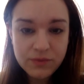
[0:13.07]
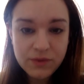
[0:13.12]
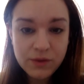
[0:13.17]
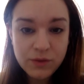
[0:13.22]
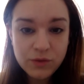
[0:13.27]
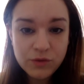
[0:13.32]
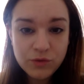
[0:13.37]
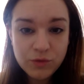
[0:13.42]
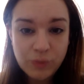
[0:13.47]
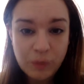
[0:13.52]
it
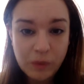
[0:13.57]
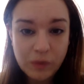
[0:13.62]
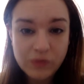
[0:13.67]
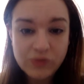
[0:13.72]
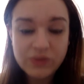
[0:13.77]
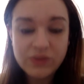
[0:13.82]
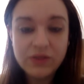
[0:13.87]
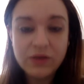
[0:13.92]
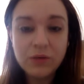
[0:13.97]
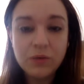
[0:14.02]
was
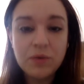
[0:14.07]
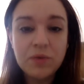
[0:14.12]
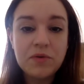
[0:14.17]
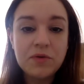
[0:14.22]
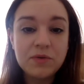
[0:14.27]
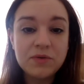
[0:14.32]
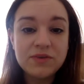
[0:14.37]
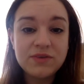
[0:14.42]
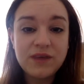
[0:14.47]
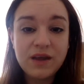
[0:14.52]
reported that a
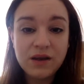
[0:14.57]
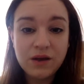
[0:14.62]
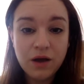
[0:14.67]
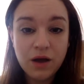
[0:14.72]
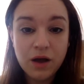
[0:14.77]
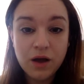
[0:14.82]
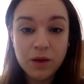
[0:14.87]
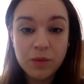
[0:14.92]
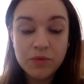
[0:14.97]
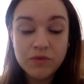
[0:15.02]
woman was sent
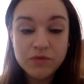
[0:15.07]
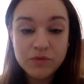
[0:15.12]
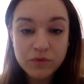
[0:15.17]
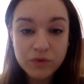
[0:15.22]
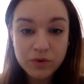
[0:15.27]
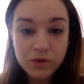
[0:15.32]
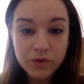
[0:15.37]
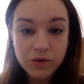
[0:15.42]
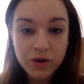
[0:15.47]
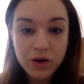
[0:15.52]
home
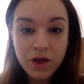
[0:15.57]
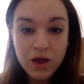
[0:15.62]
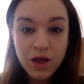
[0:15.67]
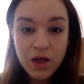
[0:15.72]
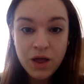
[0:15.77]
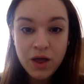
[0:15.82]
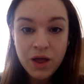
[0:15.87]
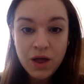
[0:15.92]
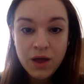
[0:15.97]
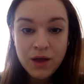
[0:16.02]
for
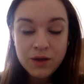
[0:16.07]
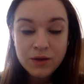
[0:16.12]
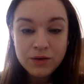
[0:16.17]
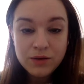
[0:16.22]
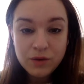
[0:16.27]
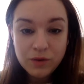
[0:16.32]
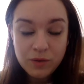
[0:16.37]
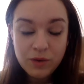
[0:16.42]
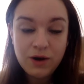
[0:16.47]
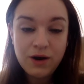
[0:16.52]

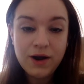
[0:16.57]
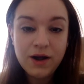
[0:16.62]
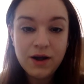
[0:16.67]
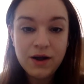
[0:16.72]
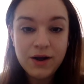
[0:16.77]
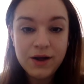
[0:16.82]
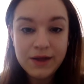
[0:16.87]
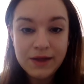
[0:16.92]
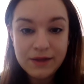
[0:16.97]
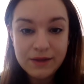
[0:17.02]
not wearing
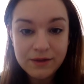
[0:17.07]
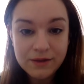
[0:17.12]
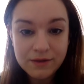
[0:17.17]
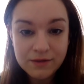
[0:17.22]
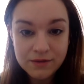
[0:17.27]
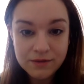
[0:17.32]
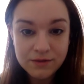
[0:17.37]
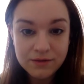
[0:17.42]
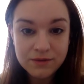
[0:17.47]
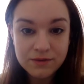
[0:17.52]
high
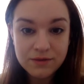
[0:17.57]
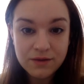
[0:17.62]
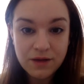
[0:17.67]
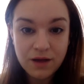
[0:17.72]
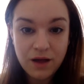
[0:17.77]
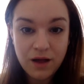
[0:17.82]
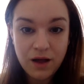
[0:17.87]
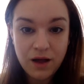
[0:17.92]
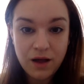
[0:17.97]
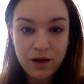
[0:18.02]
heels
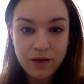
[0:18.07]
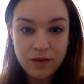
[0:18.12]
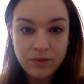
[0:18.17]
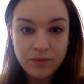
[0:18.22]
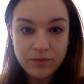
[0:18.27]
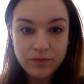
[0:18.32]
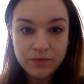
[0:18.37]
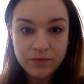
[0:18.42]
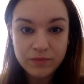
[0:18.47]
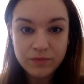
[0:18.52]

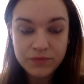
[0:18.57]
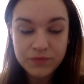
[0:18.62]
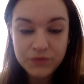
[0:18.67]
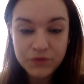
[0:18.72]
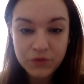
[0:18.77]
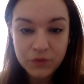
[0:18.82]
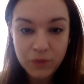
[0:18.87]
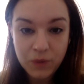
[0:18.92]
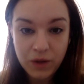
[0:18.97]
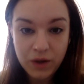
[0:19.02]

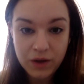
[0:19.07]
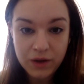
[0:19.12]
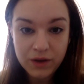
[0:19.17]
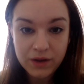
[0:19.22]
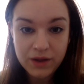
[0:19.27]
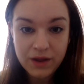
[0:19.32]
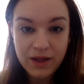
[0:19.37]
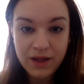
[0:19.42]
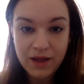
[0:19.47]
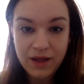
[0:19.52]
to
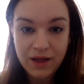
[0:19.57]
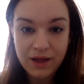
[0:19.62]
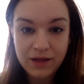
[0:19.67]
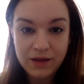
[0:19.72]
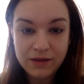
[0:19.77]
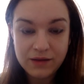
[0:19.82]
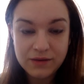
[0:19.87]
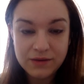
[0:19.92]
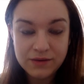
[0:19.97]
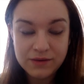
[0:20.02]
work,
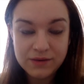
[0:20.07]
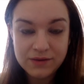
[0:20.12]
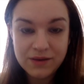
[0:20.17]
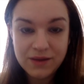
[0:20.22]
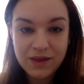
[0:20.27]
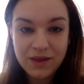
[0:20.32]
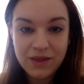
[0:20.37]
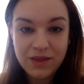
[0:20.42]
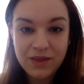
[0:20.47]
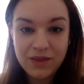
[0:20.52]
and
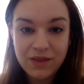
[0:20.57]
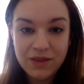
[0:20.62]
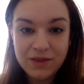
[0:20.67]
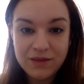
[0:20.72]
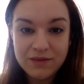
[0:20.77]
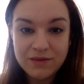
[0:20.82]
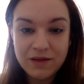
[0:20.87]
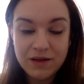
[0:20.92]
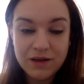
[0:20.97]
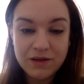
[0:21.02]

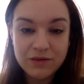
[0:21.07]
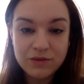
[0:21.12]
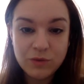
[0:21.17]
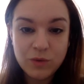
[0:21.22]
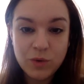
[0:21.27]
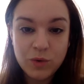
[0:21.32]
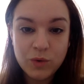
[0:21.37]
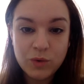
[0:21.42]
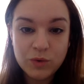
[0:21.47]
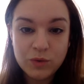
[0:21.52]
this has
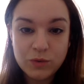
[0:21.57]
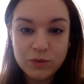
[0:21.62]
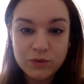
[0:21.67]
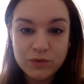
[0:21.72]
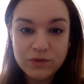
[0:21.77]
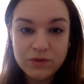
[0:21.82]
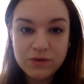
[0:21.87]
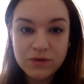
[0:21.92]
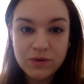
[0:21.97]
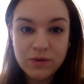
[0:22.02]

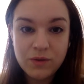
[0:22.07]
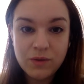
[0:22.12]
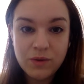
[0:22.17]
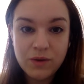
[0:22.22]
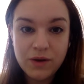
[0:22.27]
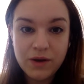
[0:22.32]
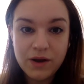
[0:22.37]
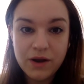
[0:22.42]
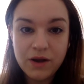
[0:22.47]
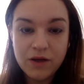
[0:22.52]
caused
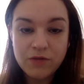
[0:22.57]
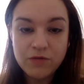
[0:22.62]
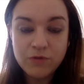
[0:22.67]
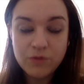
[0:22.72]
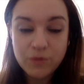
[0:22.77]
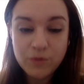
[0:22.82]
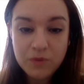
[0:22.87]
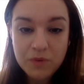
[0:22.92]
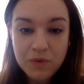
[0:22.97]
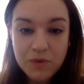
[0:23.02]
quite a
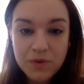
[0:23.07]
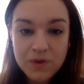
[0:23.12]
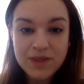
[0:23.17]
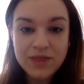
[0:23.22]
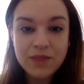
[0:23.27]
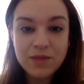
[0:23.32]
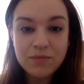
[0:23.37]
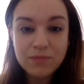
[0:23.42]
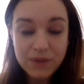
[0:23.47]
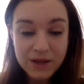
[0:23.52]
furor
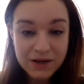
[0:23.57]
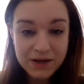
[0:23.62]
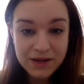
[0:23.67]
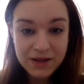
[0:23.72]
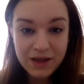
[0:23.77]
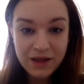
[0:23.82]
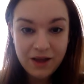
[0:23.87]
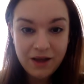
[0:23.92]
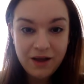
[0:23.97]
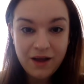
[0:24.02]
in the
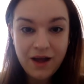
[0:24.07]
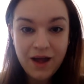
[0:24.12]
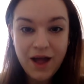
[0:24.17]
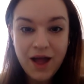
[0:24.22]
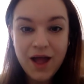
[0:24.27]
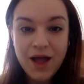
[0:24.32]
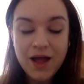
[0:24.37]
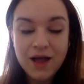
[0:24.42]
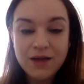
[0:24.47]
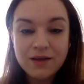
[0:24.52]
media,
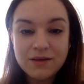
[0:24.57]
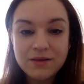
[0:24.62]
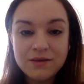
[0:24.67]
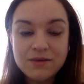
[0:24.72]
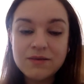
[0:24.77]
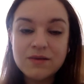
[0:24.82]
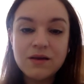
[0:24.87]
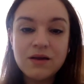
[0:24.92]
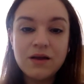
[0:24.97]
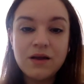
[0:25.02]

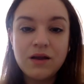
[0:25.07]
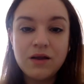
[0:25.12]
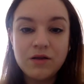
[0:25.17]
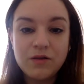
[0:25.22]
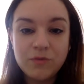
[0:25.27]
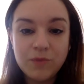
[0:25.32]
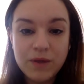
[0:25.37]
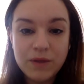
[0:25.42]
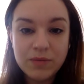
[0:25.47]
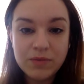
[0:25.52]
and a
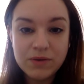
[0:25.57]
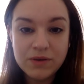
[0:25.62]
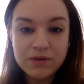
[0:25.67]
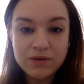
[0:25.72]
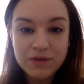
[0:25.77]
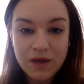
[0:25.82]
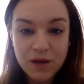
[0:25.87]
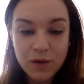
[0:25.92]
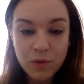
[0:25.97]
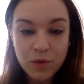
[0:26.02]
lot of people are
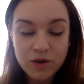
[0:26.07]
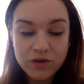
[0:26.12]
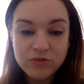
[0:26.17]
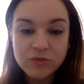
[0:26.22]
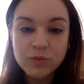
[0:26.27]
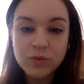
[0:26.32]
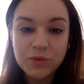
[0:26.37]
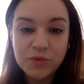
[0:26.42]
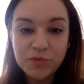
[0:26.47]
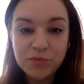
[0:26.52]
saying, why
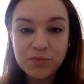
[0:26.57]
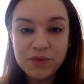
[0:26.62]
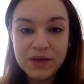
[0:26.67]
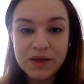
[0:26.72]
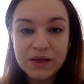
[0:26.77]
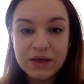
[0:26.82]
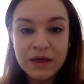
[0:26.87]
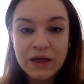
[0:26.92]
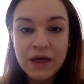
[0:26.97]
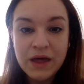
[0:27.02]
should women
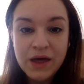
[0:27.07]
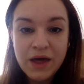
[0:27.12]
be